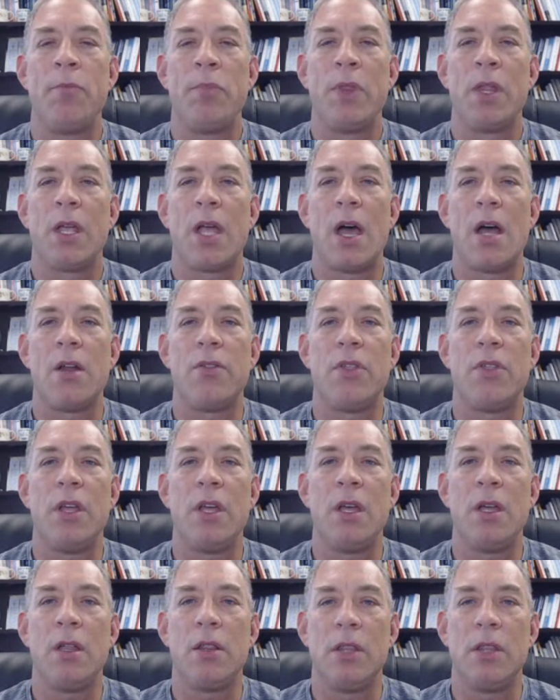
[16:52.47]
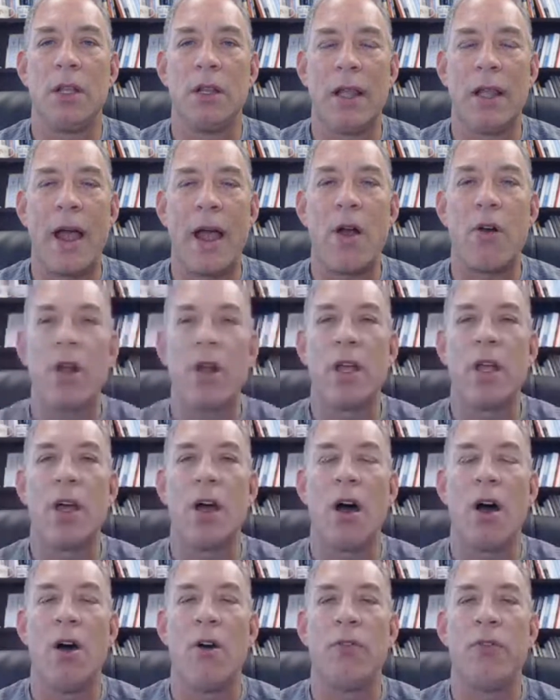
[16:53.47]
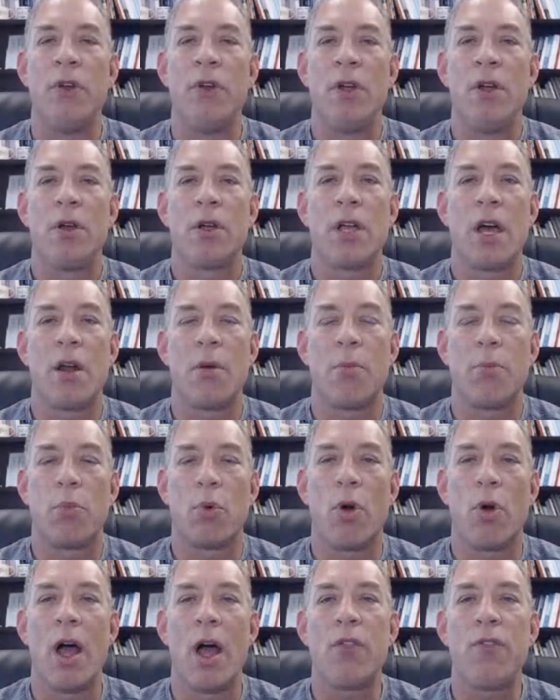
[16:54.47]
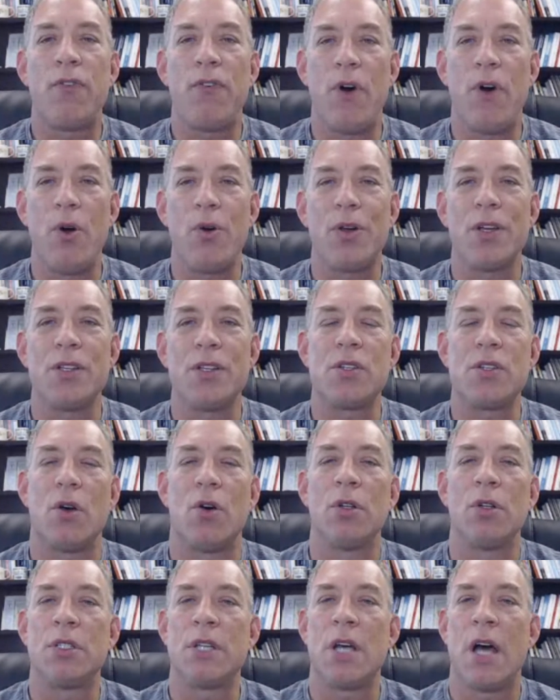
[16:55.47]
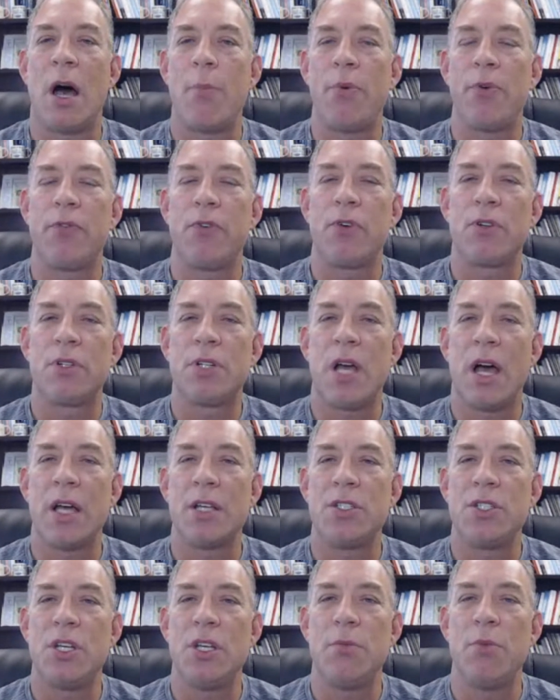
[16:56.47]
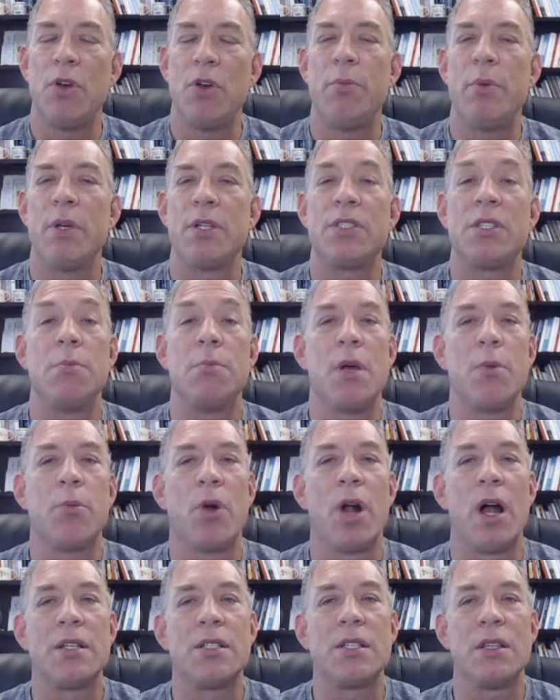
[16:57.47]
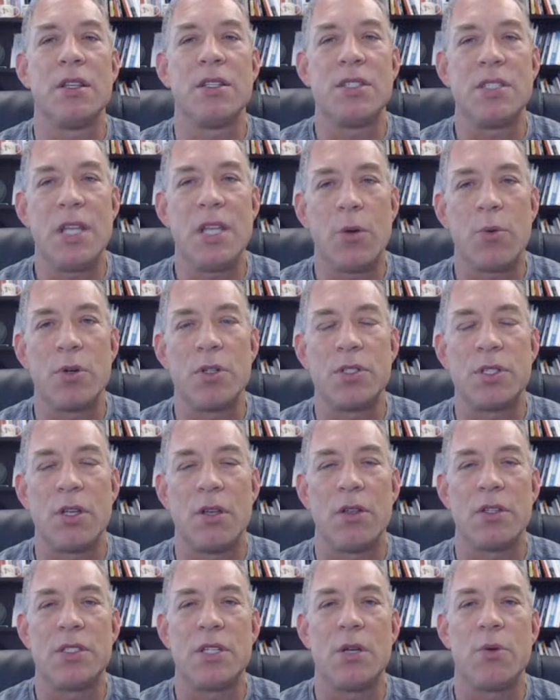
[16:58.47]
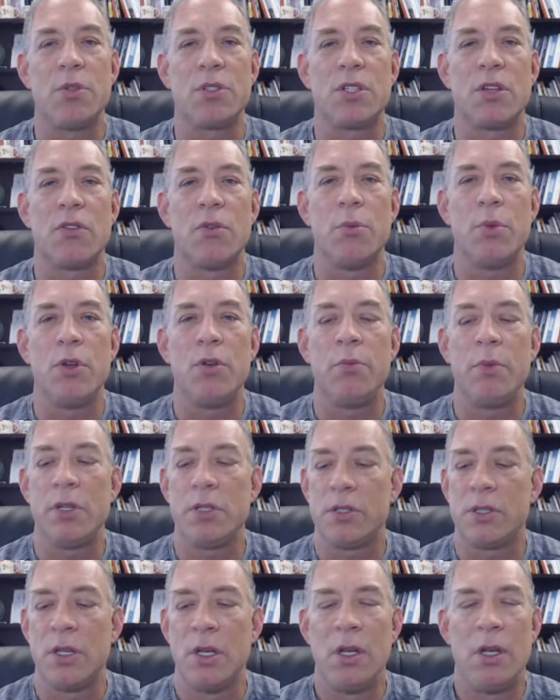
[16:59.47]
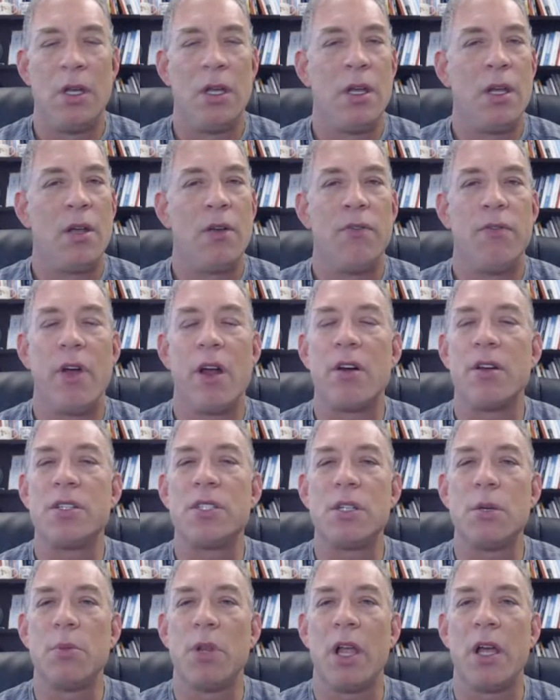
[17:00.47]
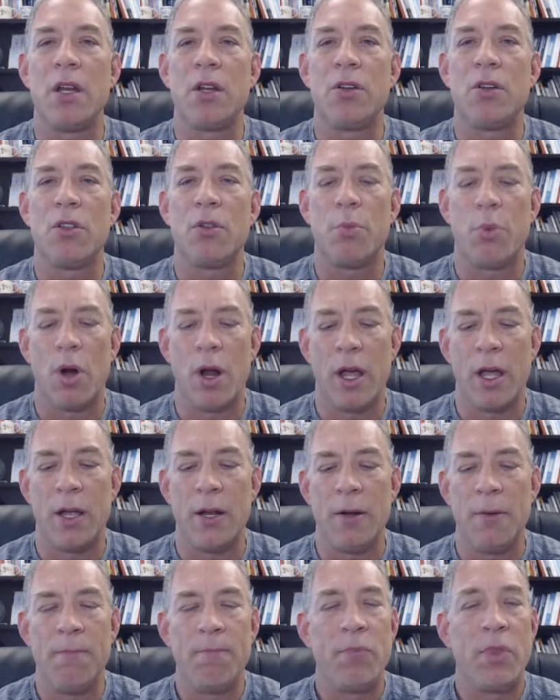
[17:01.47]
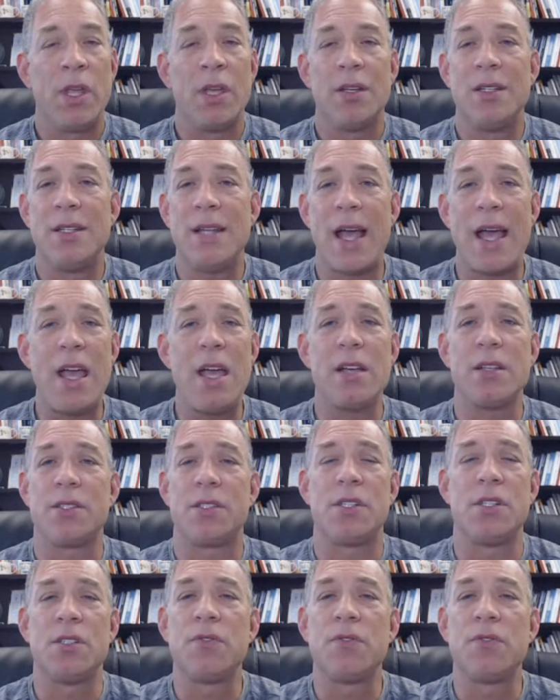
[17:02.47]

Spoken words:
kind of the layering of kind of breath focus on top of your Tai Chi movements and memorizing the sequence of the movements, very stimulating to the brain. Dance is